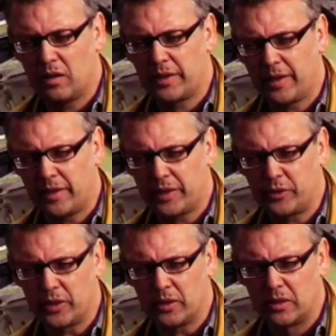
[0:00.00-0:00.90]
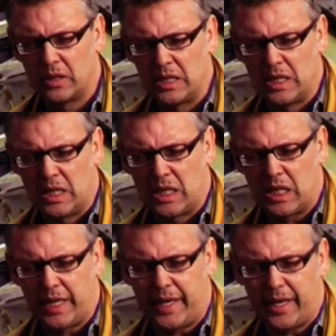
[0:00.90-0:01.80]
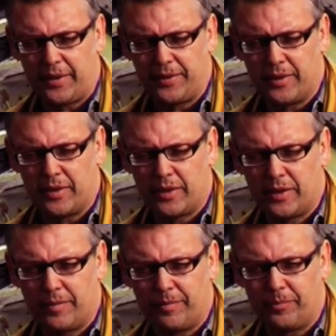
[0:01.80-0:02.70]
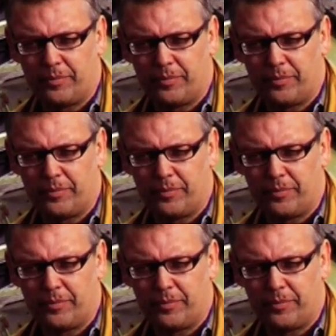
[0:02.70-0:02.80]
character, and the